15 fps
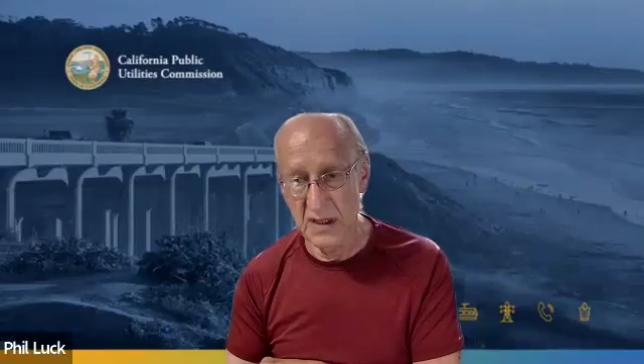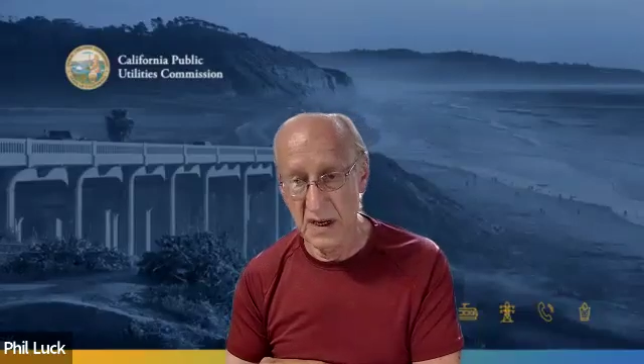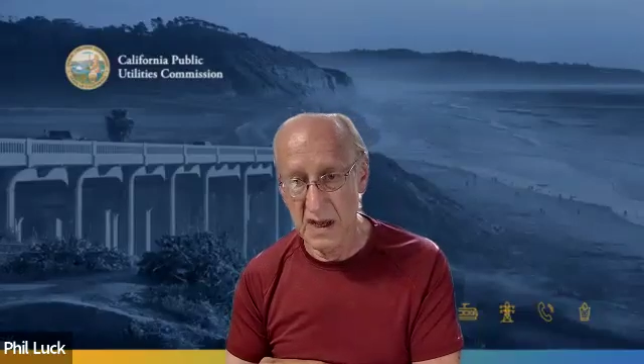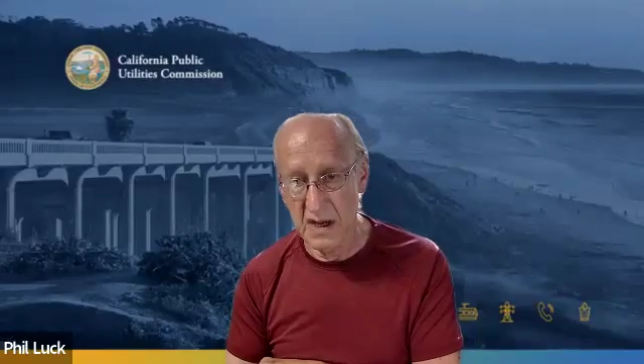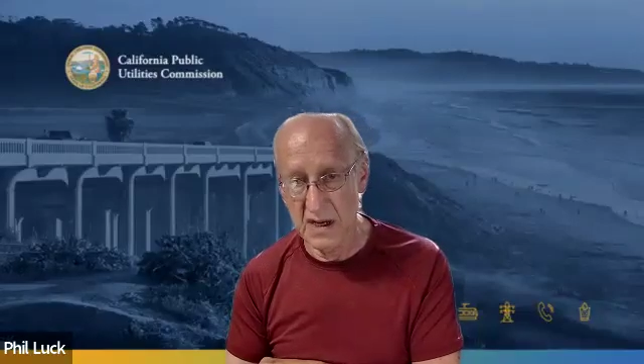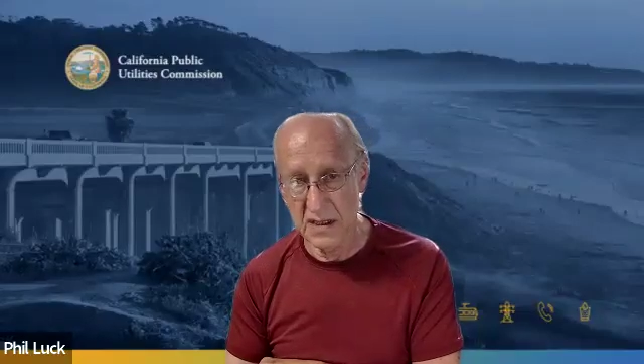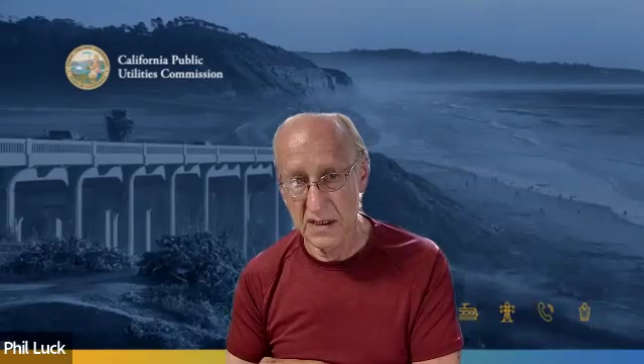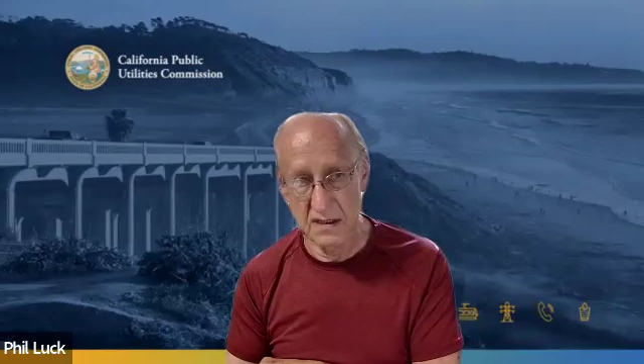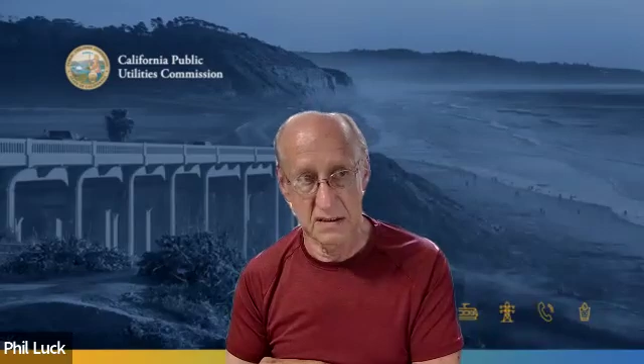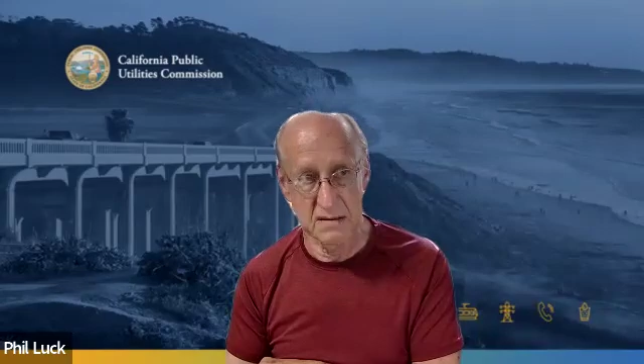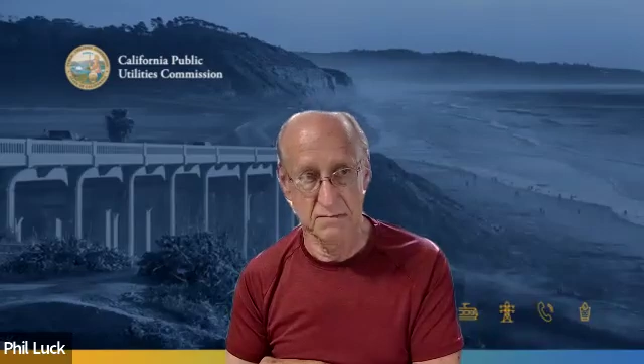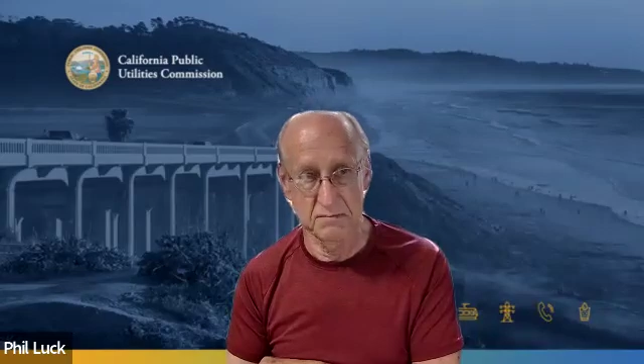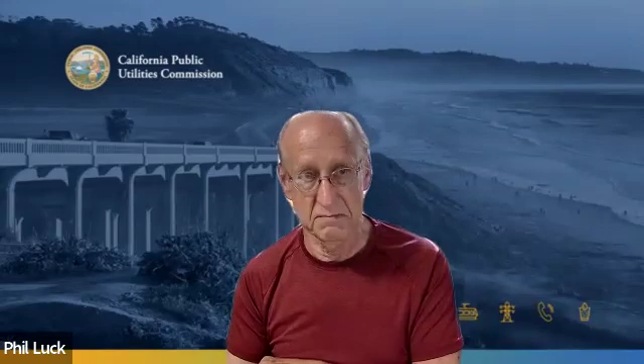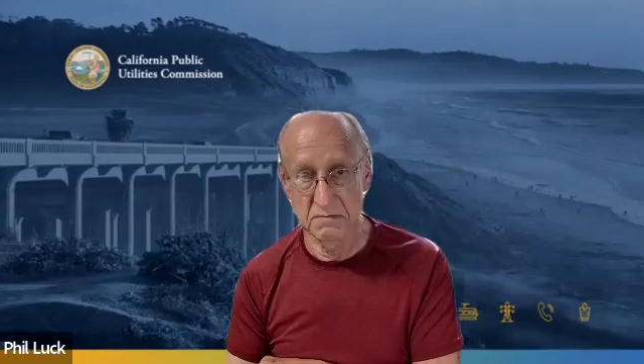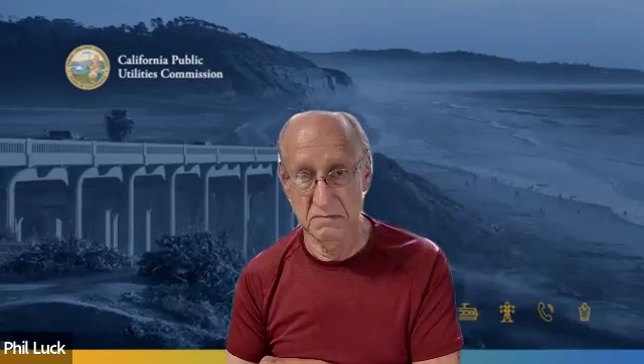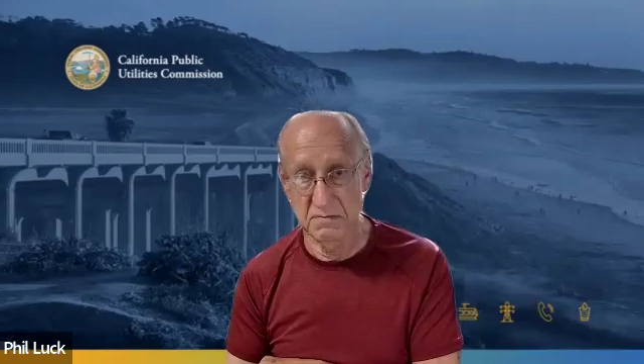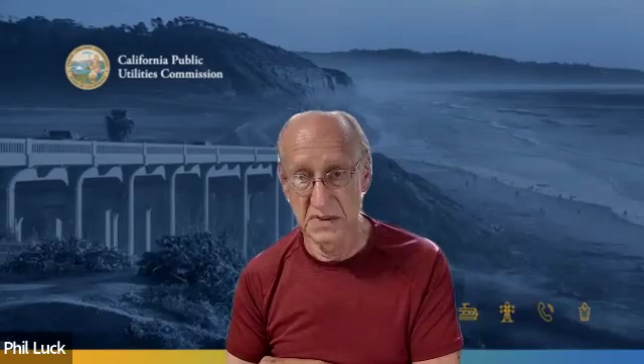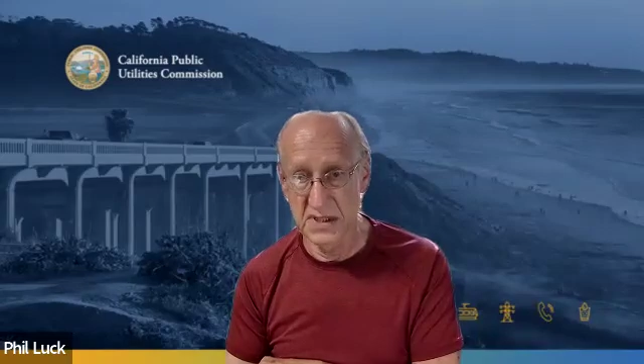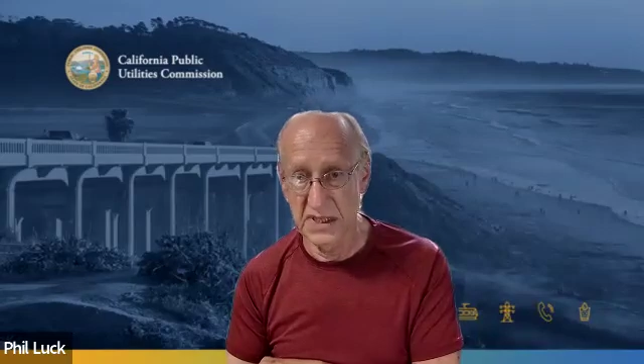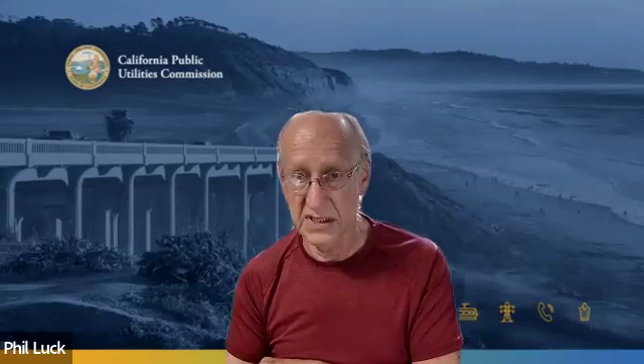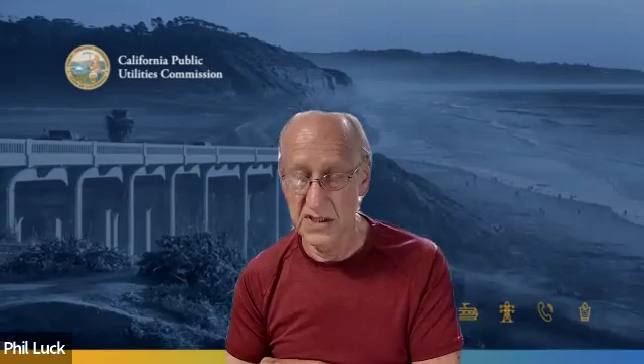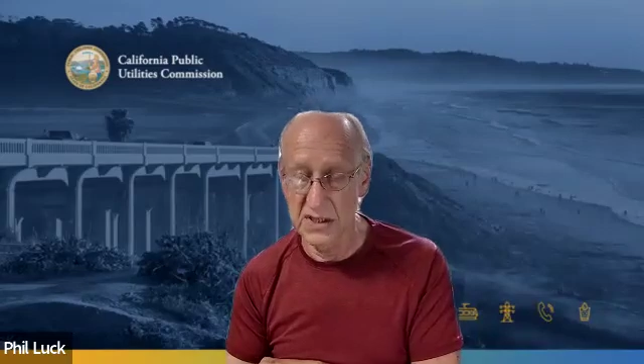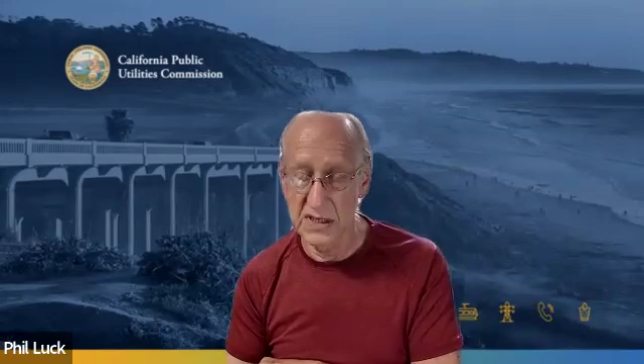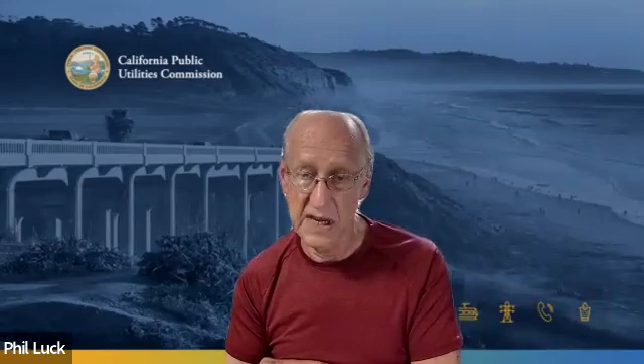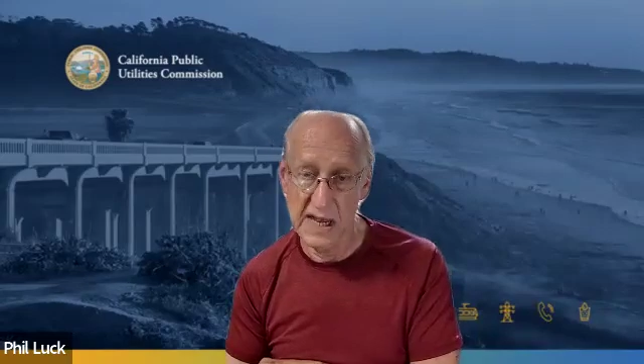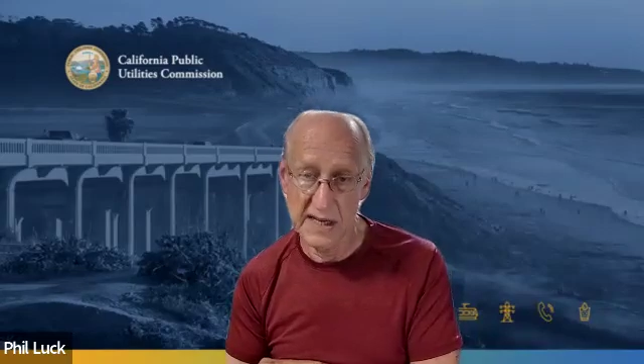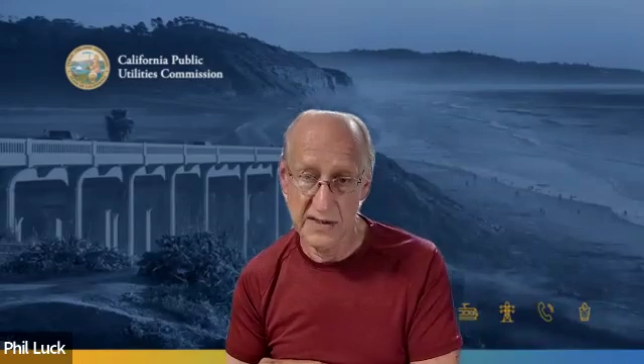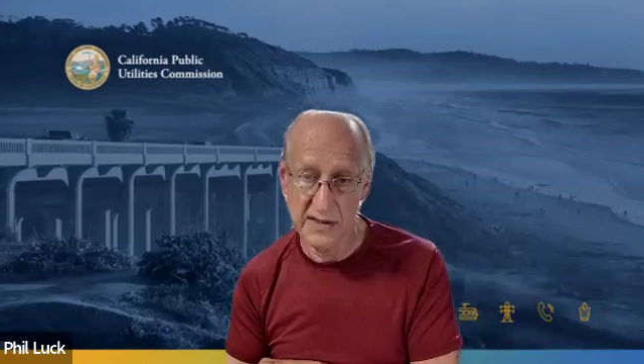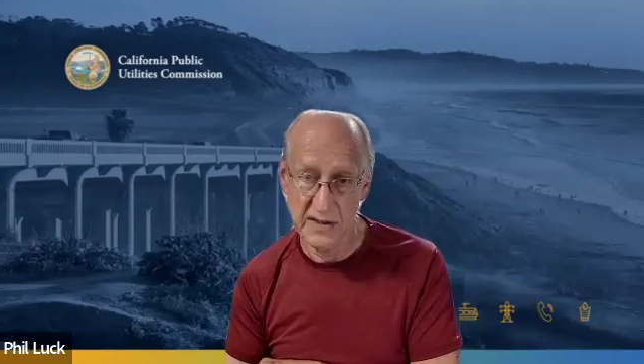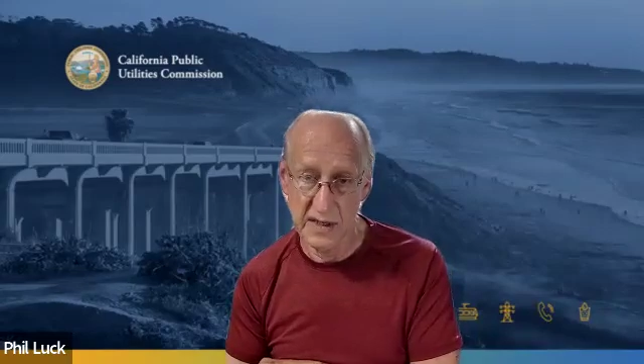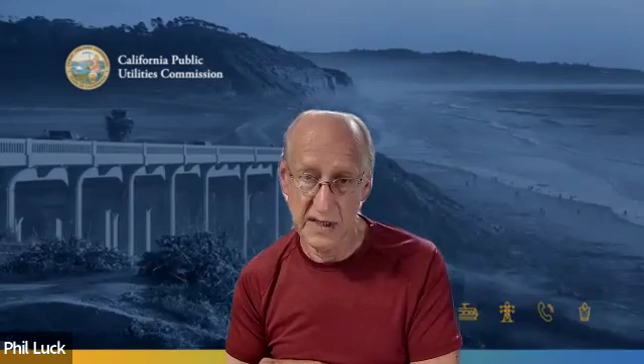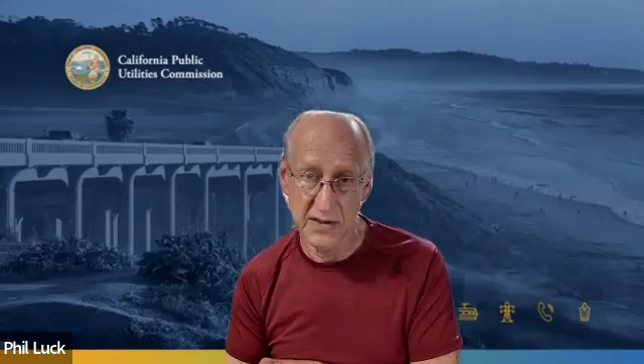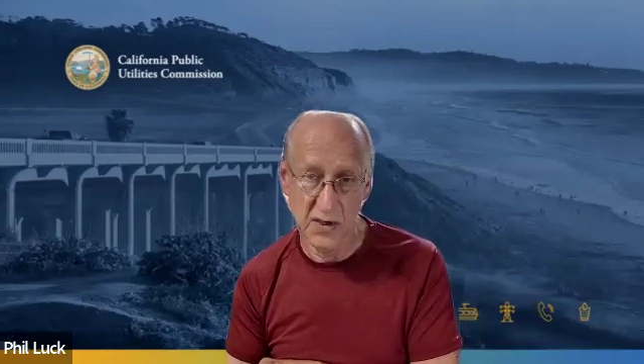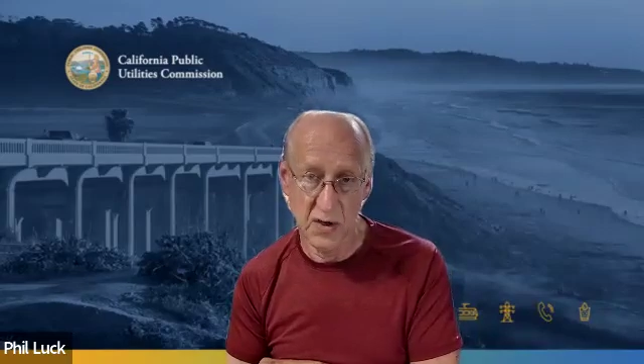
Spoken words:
the last 60 days. And